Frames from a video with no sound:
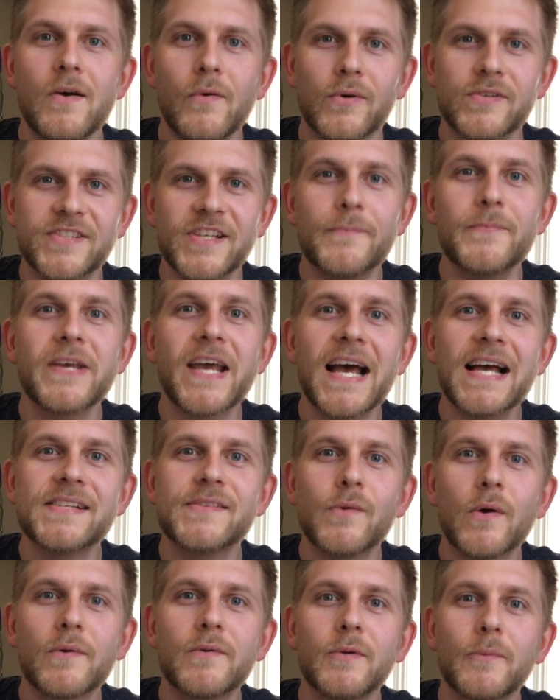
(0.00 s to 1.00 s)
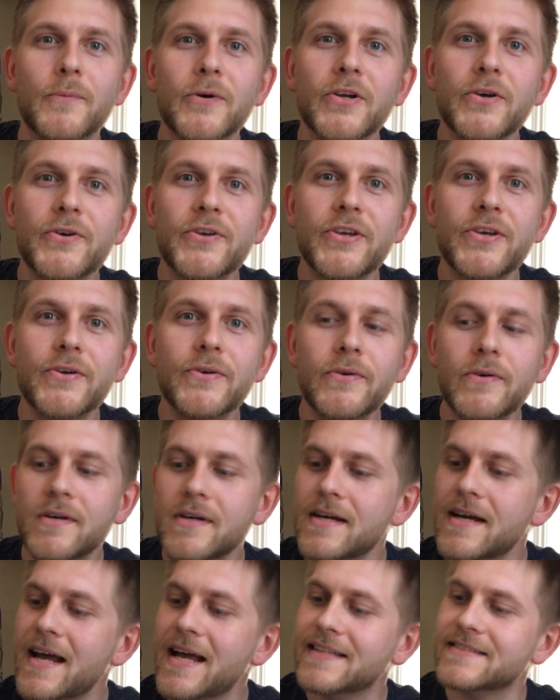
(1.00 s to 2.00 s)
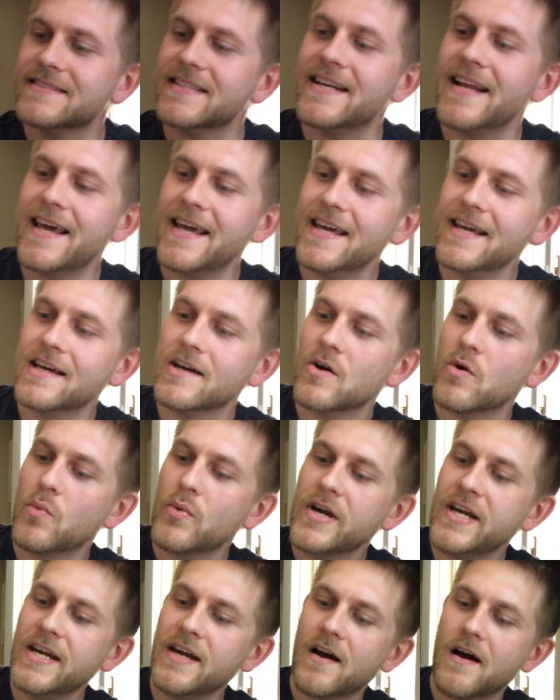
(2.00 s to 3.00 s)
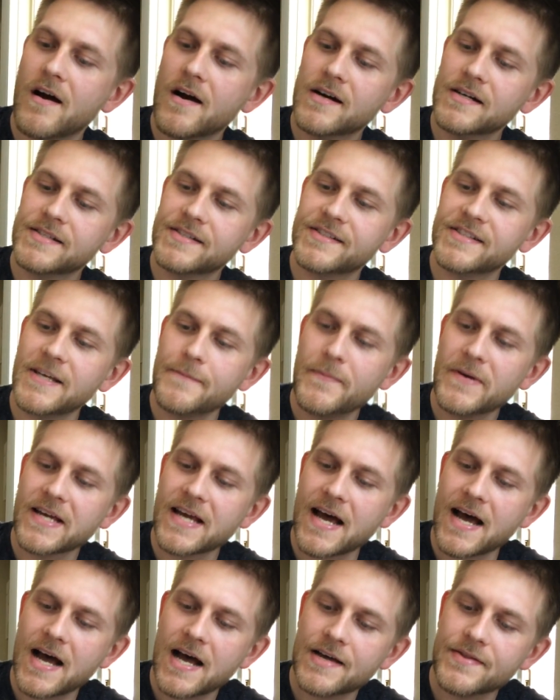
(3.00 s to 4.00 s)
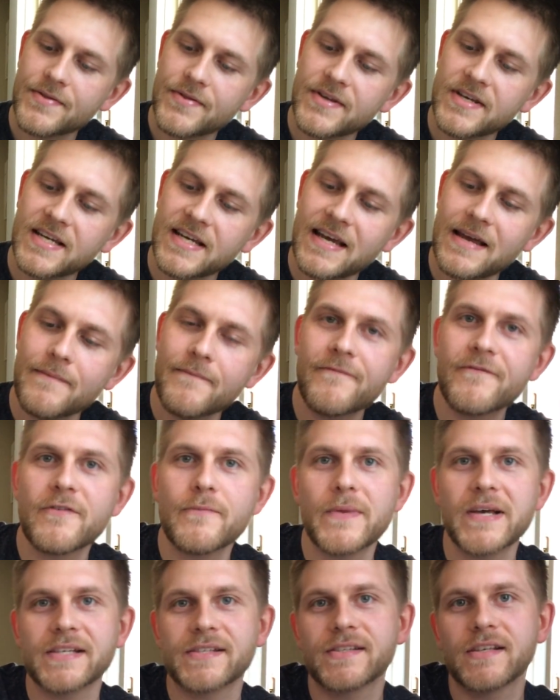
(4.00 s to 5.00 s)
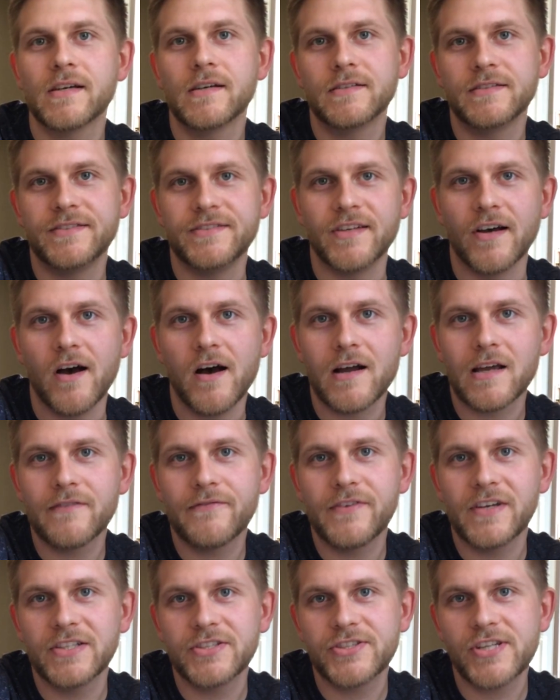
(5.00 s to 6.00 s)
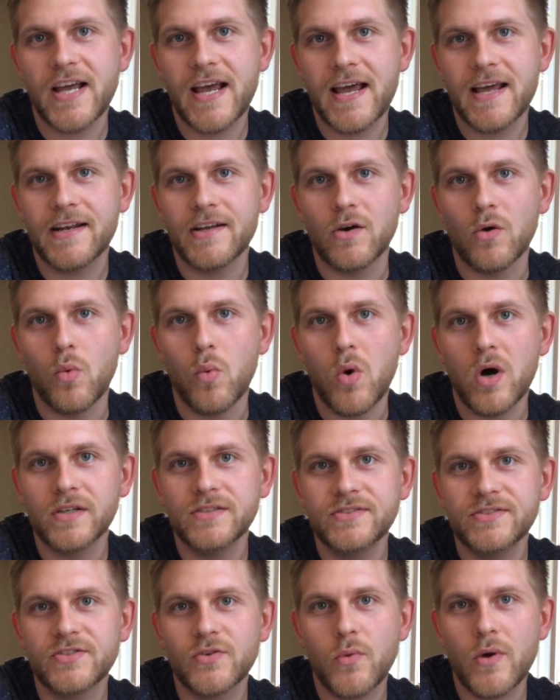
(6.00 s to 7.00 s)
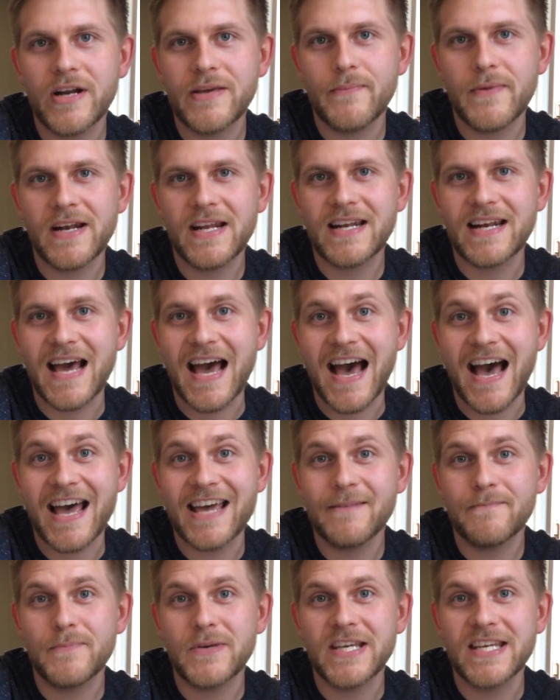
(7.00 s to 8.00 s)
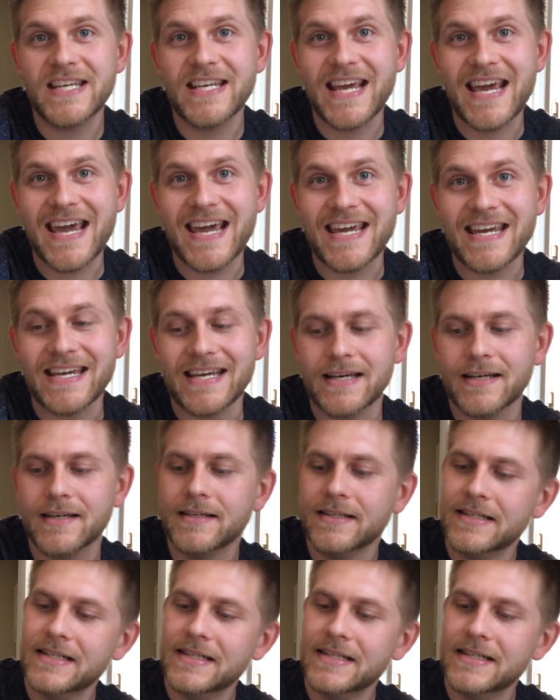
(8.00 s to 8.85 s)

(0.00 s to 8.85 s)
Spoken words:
What's up, you guys? Welcome to BrewQ, and today we are sipping on the infamous Dogfish Head 120-minute IPA.